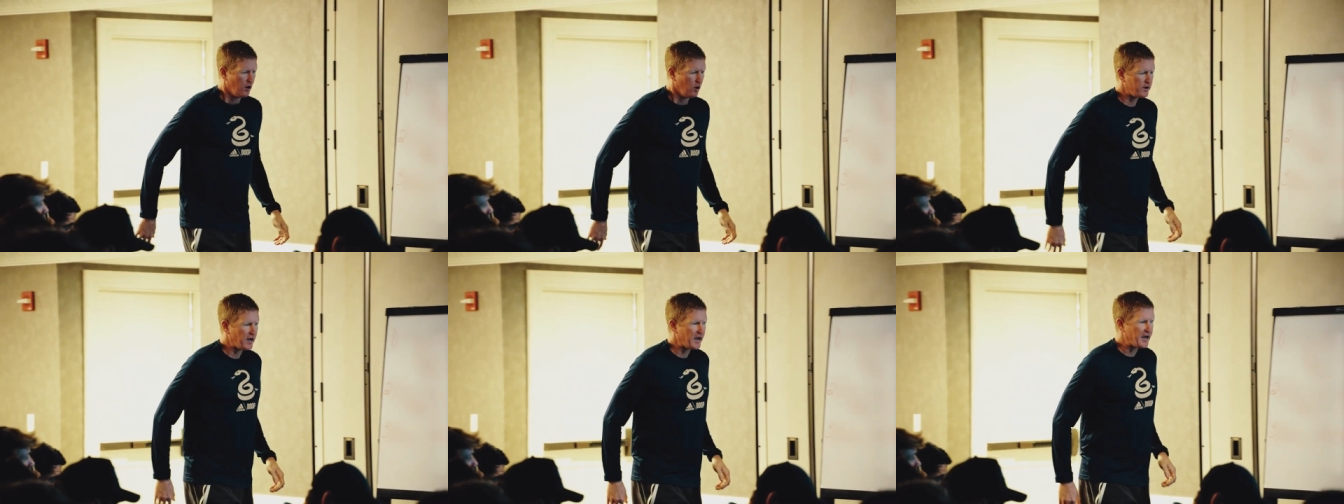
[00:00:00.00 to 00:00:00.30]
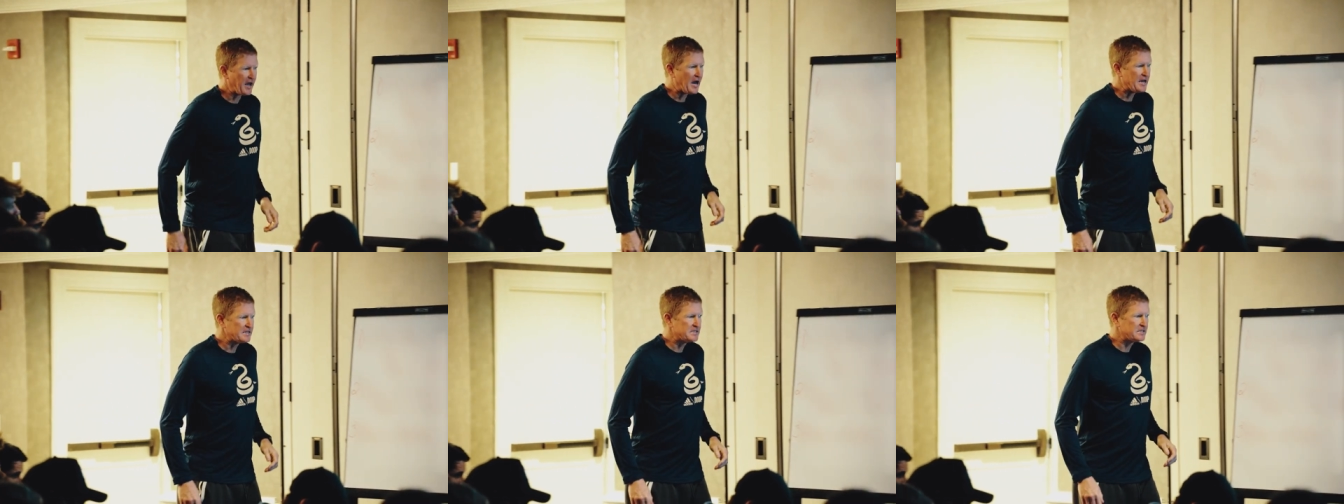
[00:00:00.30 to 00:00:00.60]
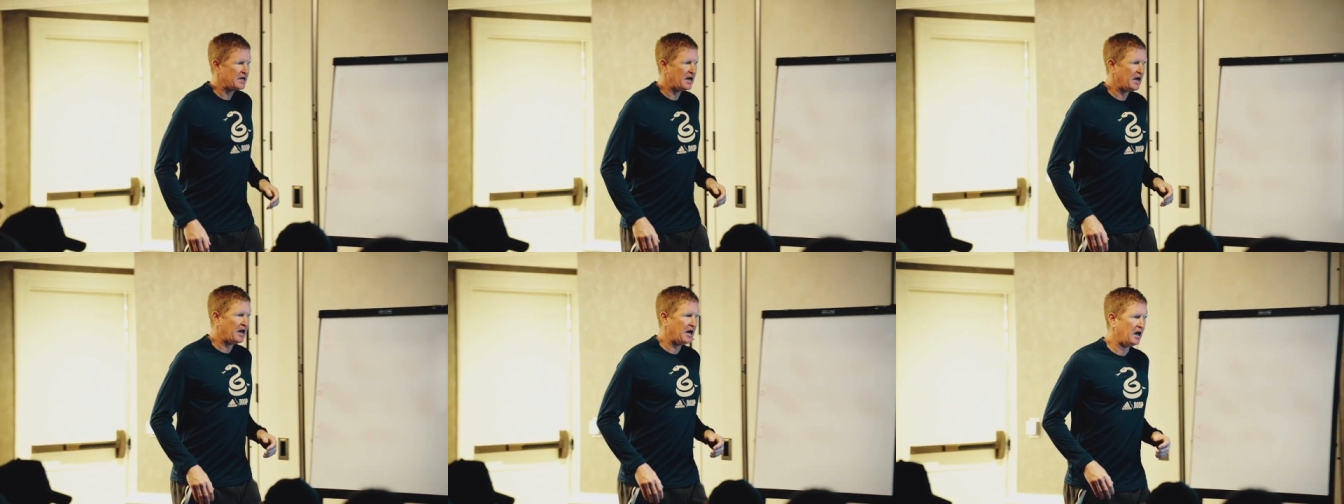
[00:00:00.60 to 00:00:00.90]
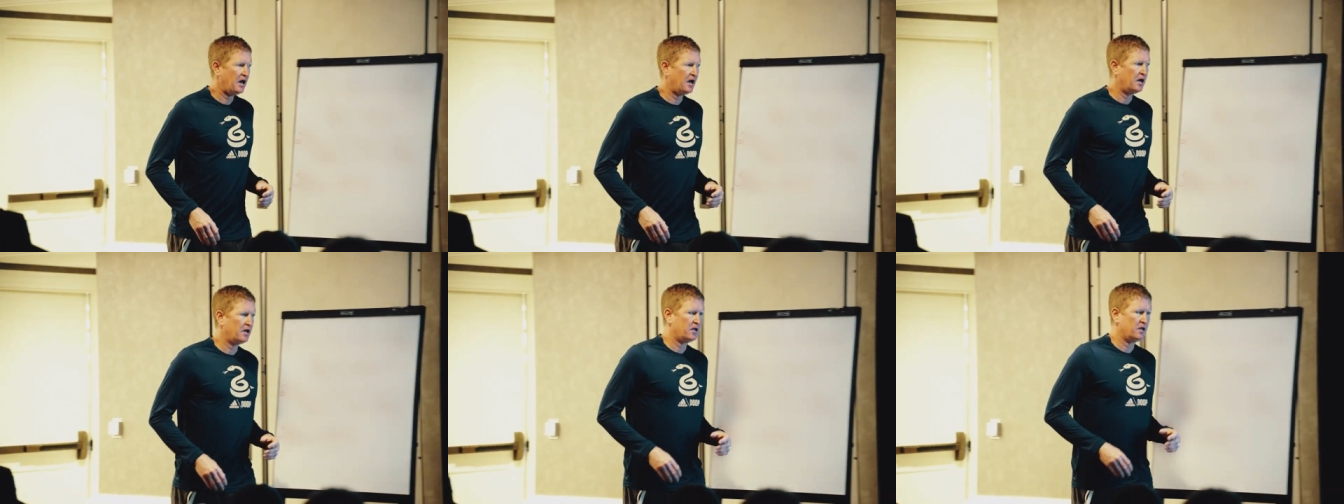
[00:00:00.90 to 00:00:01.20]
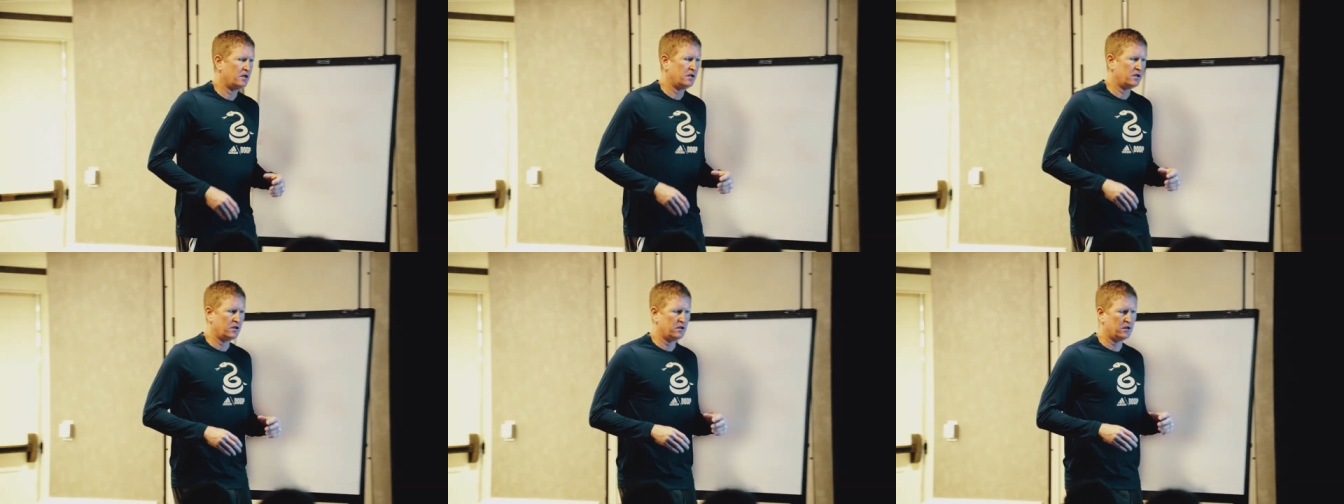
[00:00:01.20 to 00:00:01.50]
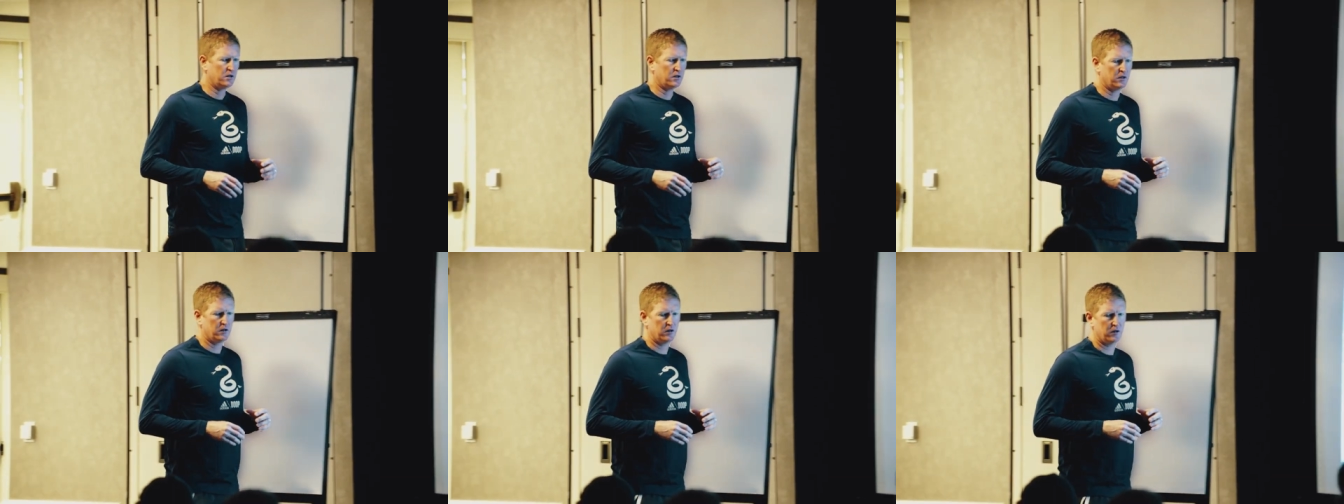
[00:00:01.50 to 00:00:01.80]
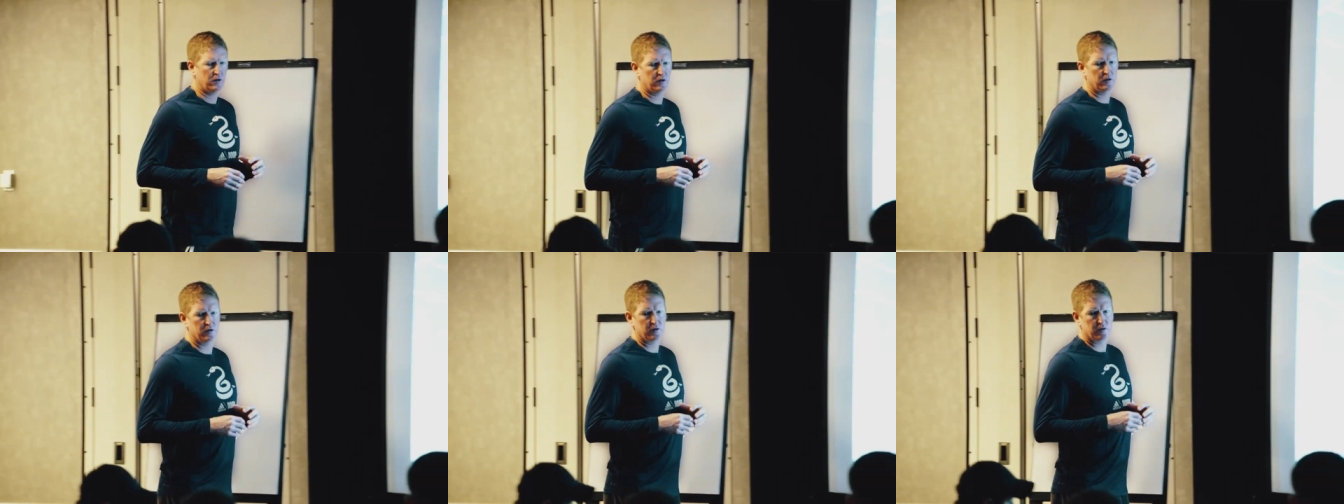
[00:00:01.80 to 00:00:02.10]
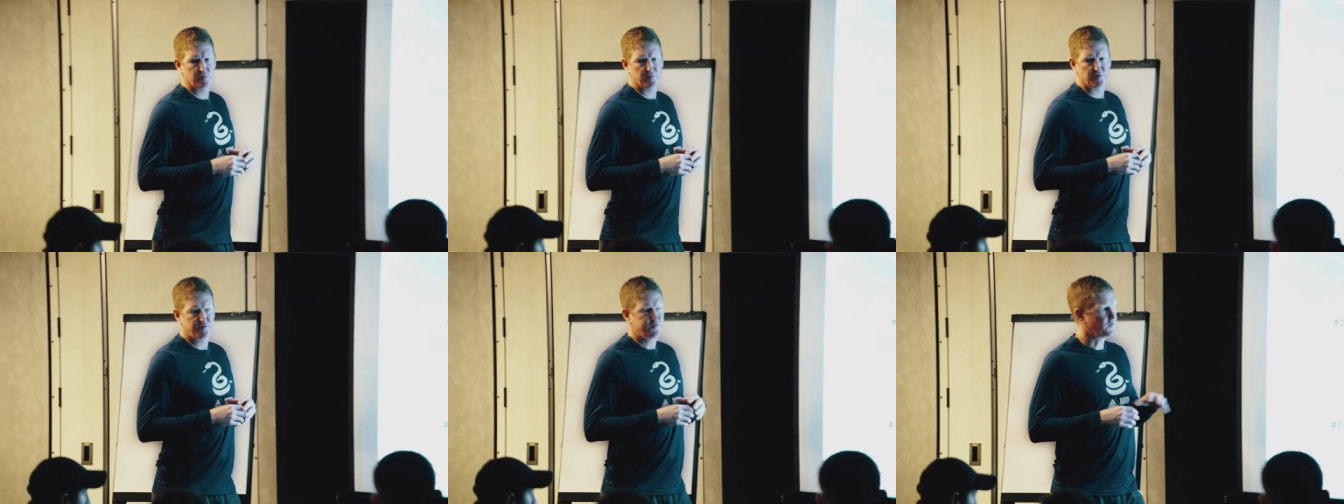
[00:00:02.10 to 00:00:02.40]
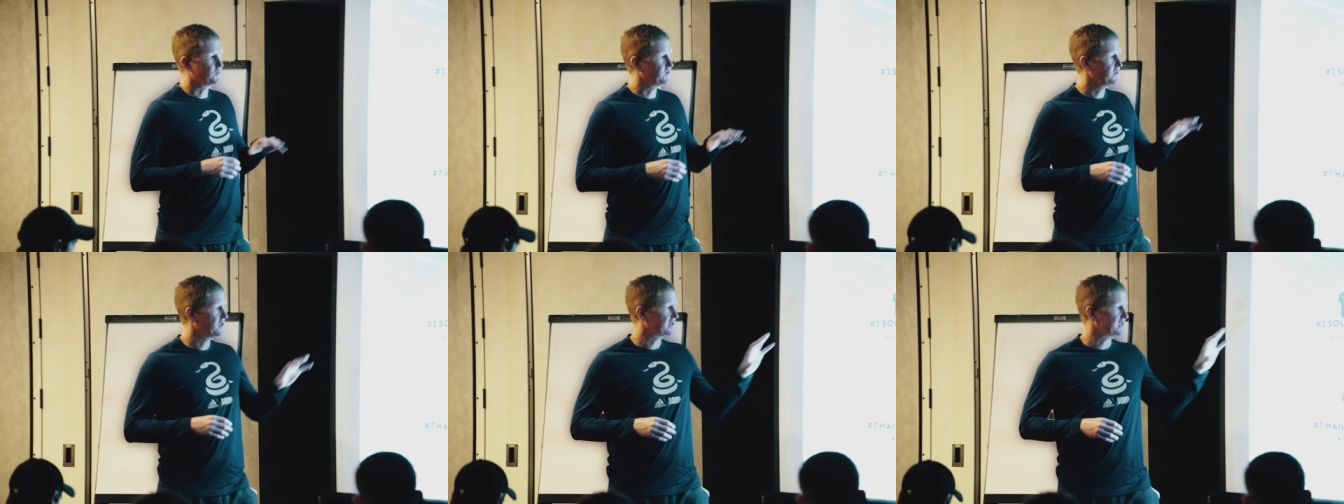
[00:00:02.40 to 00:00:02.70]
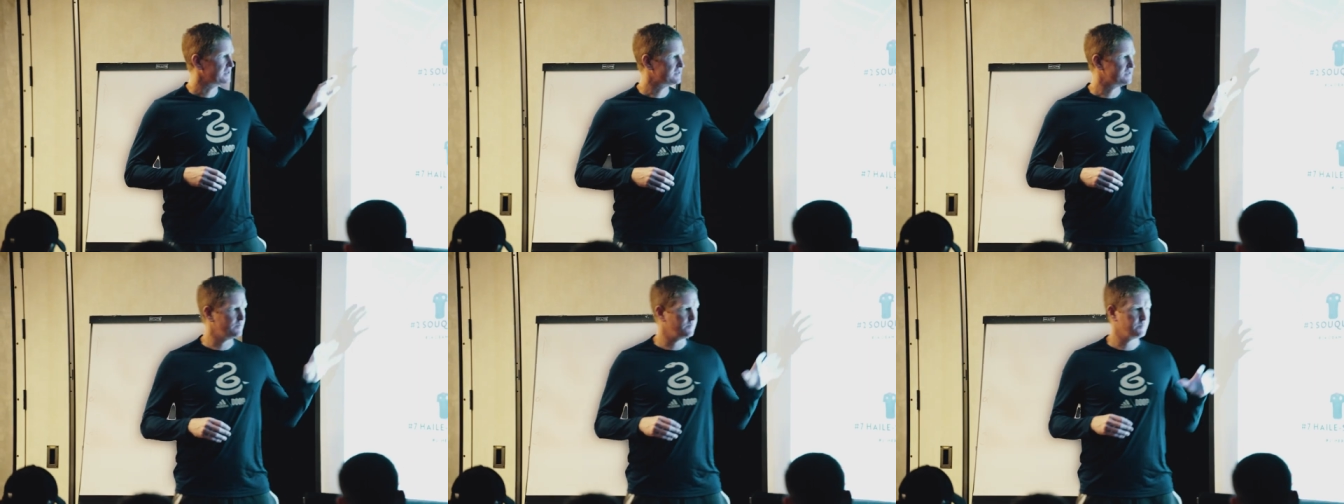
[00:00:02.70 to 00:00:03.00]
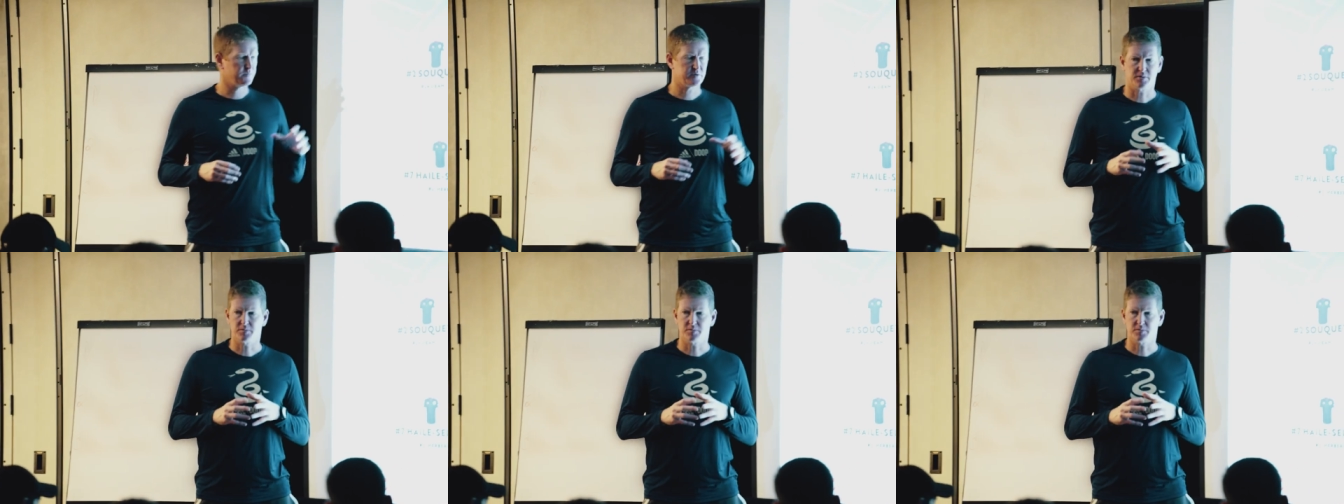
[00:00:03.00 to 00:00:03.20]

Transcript: Okay, guys. Uh, before we look at some,